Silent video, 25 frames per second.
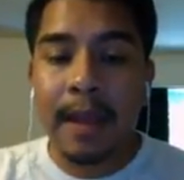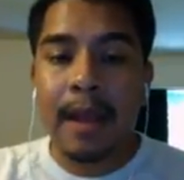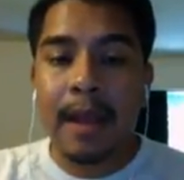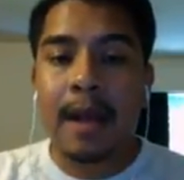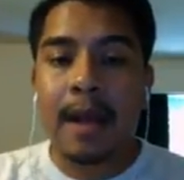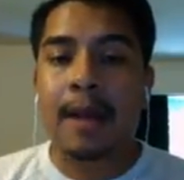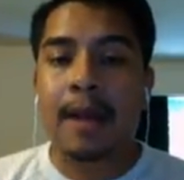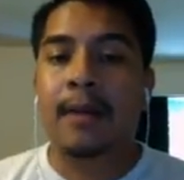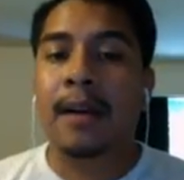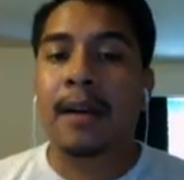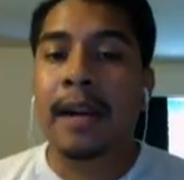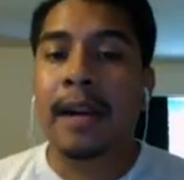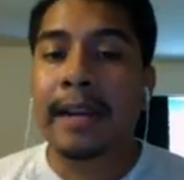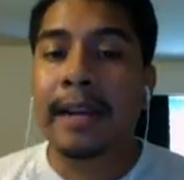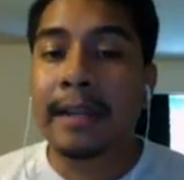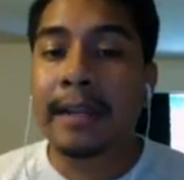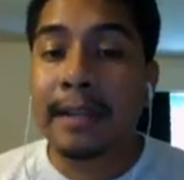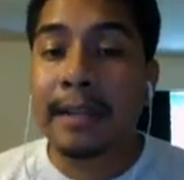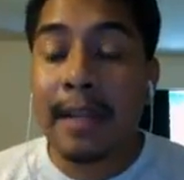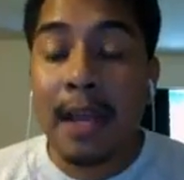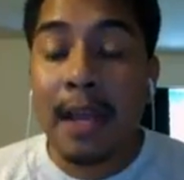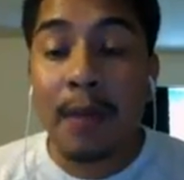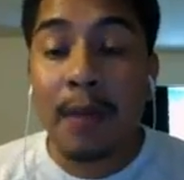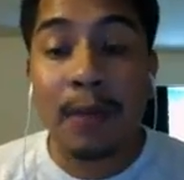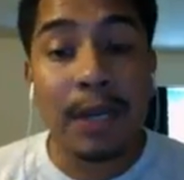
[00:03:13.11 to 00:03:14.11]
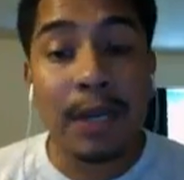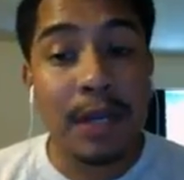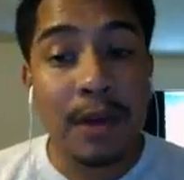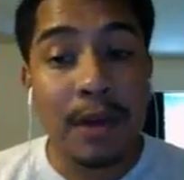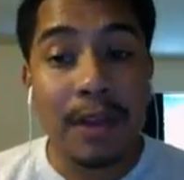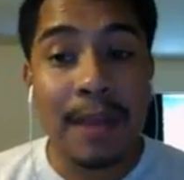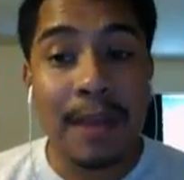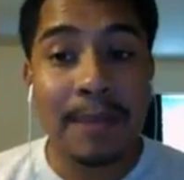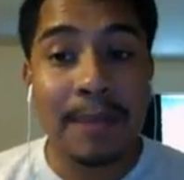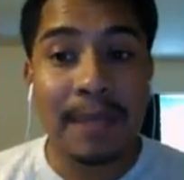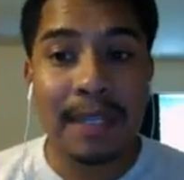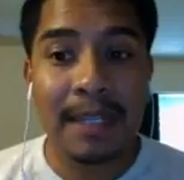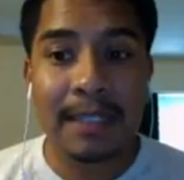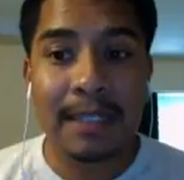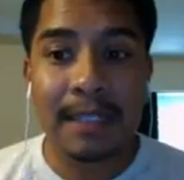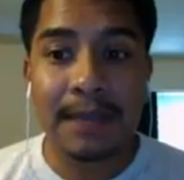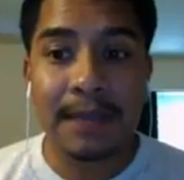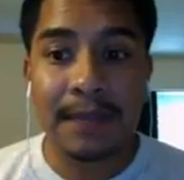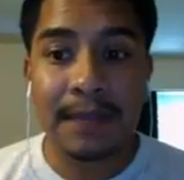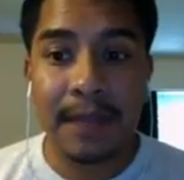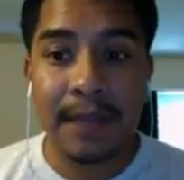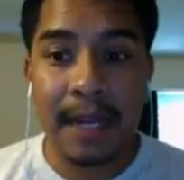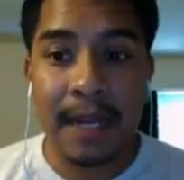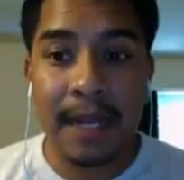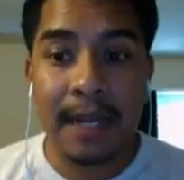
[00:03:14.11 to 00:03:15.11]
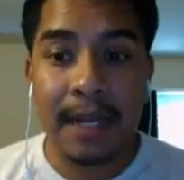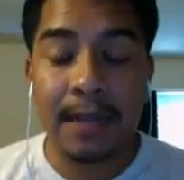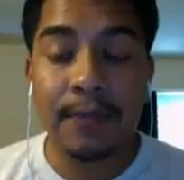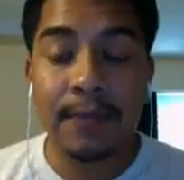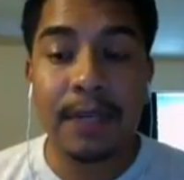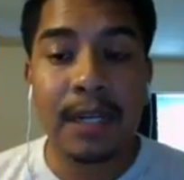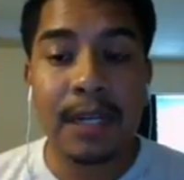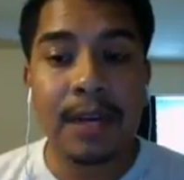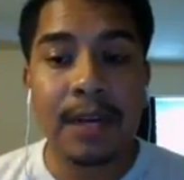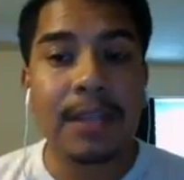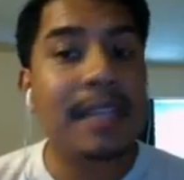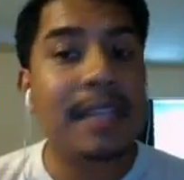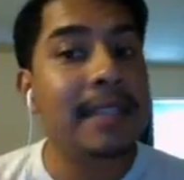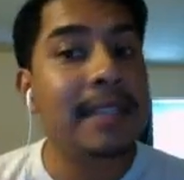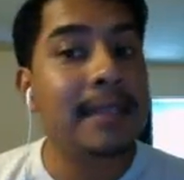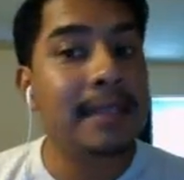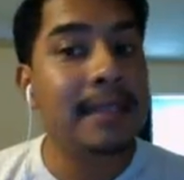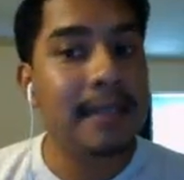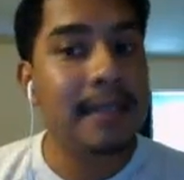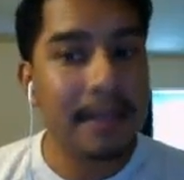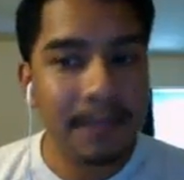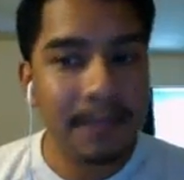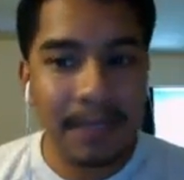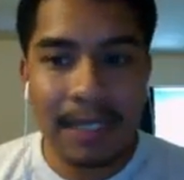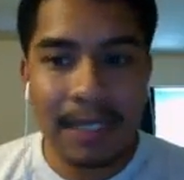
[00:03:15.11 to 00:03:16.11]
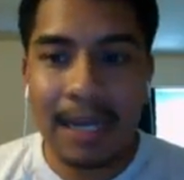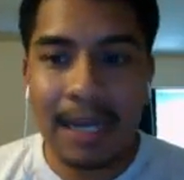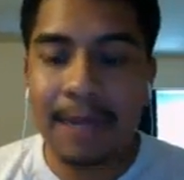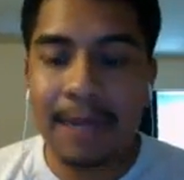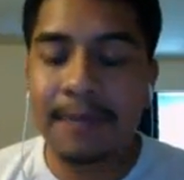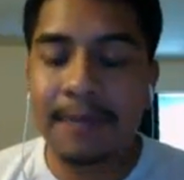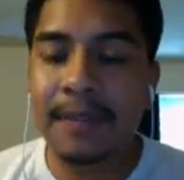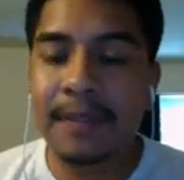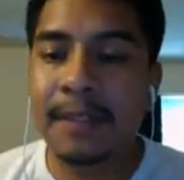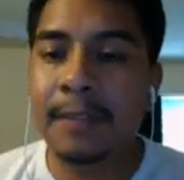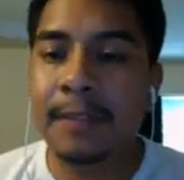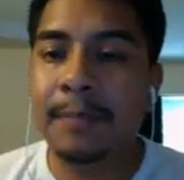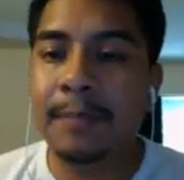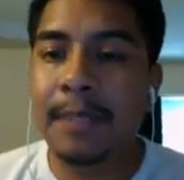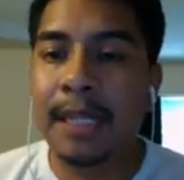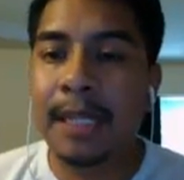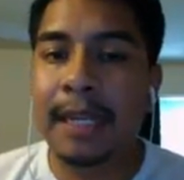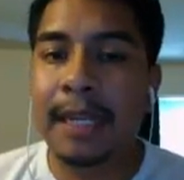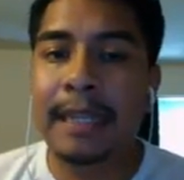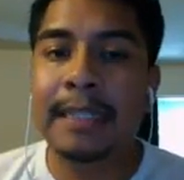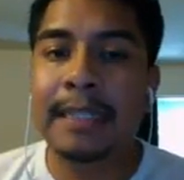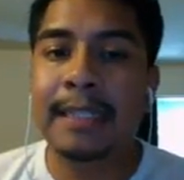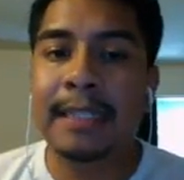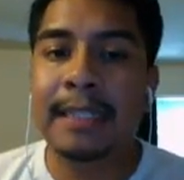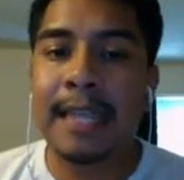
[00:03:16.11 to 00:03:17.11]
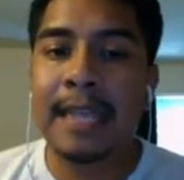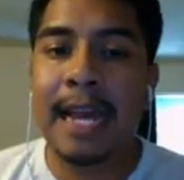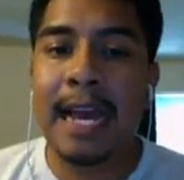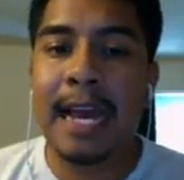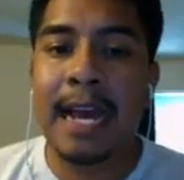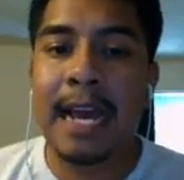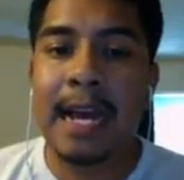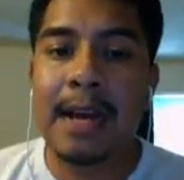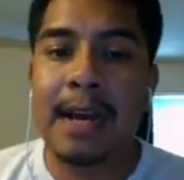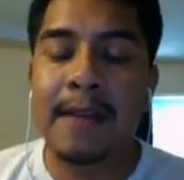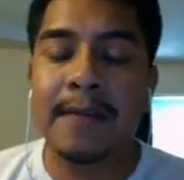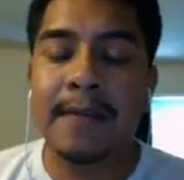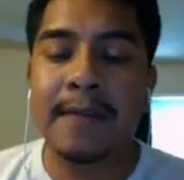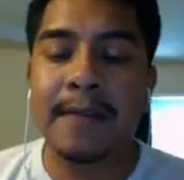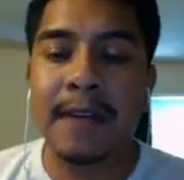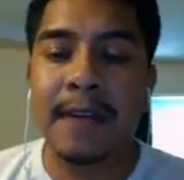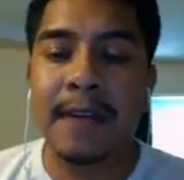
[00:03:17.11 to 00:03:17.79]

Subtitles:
All right. We know that planes fly. We know that sometimes planes have